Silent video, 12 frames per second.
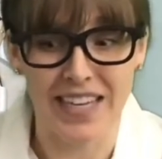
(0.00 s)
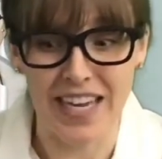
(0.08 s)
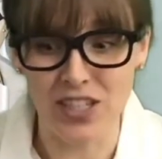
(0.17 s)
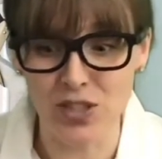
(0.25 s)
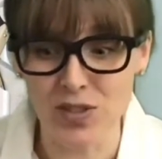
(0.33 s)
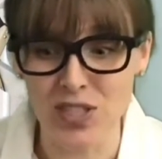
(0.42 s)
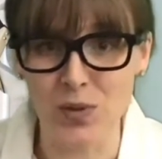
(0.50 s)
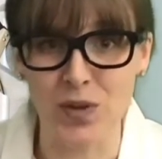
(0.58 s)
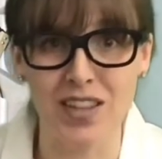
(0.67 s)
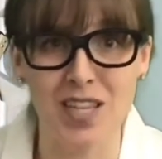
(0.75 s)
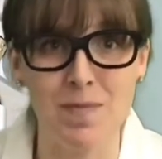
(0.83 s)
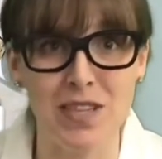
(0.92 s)
Can you
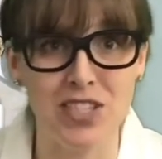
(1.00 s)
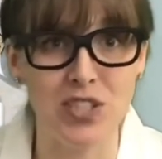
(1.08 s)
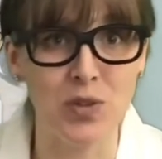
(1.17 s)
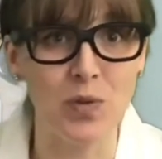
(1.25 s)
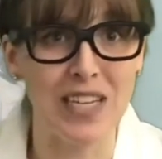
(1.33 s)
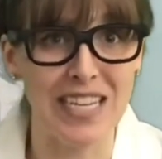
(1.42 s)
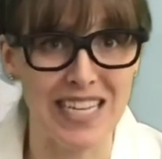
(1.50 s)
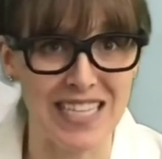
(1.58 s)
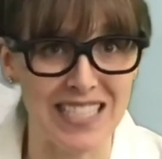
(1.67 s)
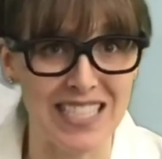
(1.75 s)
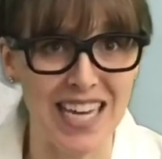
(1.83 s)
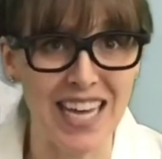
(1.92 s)
sort them into
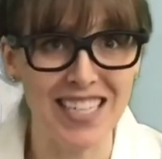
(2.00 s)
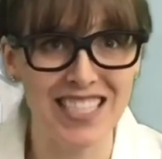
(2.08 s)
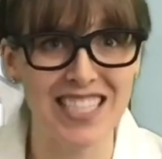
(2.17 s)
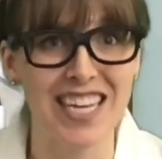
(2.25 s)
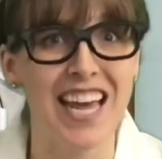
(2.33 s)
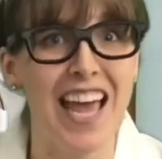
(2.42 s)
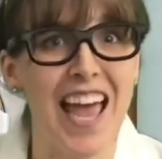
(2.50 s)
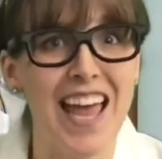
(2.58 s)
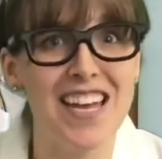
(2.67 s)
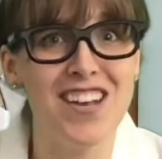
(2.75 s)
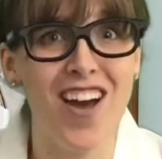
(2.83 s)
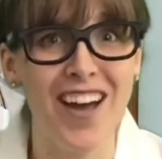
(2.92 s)
insects
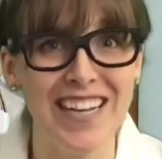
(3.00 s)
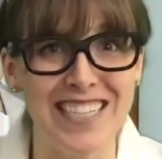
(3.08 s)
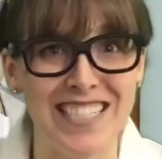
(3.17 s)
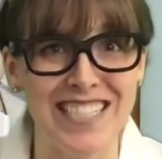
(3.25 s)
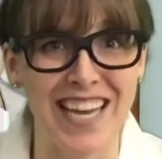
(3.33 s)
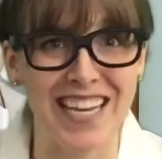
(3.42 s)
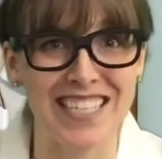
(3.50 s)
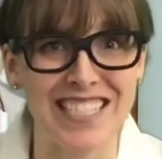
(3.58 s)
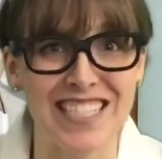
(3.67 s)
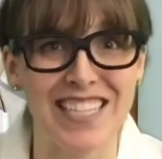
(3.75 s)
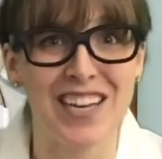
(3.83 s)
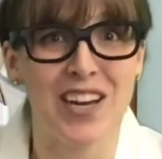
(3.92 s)
and
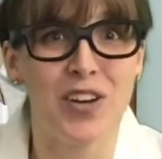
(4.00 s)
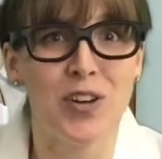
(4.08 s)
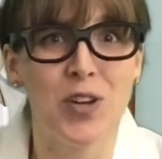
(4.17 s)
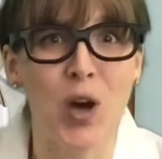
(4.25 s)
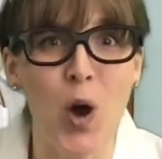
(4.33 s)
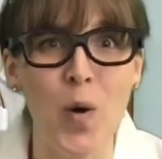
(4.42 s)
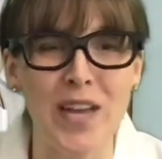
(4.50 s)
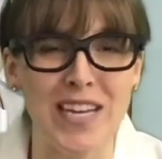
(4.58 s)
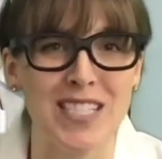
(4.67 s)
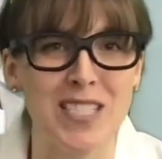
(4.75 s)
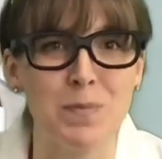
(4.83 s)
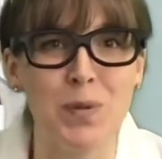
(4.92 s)
non-insects? Go
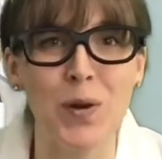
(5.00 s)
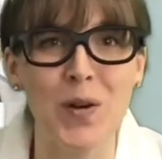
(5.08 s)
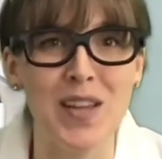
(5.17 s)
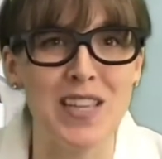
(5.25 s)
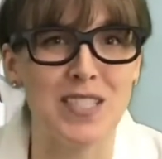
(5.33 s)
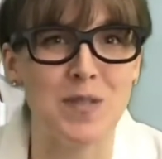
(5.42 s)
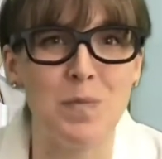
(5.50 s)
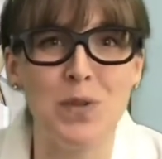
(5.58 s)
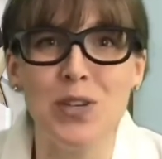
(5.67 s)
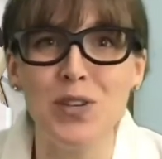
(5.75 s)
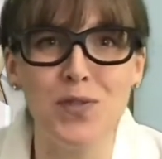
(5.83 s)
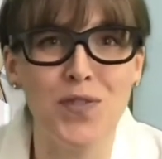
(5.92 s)
explore this
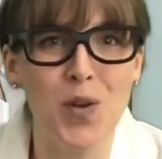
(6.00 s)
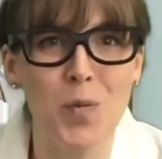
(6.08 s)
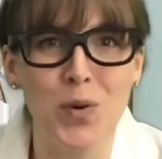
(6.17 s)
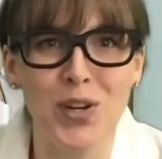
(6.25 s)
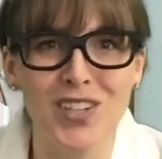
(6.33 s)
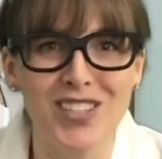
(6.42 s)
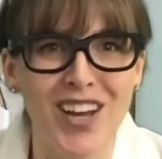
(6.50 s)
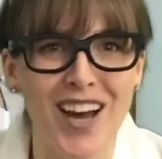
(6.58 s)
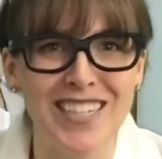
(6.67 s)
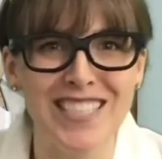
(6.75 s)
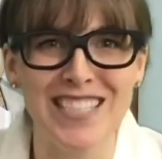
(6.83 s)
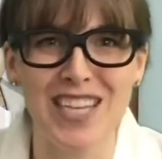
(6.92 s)
beautiful world
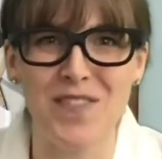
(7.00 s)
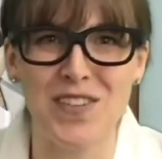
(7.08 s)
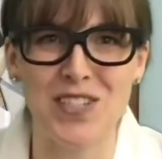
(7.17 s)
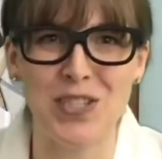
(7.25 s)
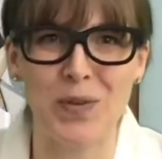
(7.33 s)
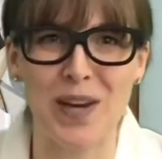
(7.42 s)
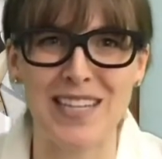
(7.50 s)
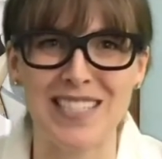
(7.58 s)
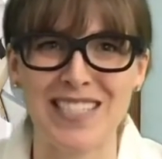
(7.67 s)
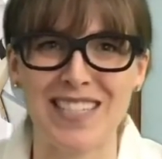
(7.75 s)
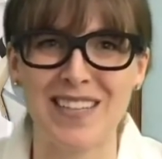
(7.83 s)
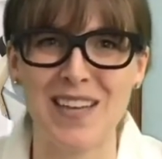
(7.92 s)
God has given to us.
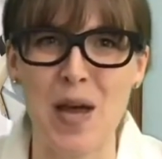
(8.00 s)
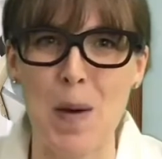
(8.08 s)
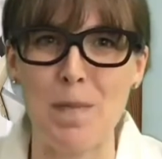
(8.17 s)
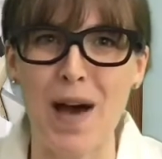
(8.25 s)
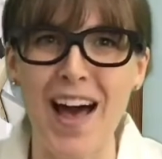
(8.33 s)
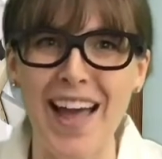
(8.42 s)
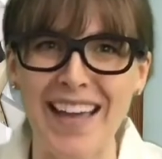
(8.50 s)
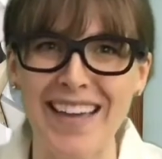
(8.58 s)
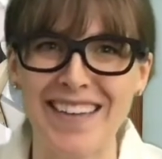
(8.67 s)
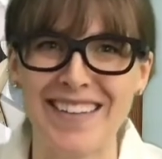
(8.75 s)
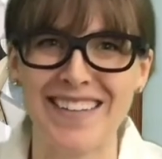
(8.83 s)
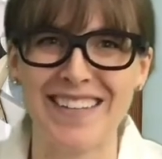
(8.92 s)

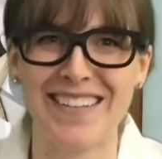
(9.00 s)
Bye.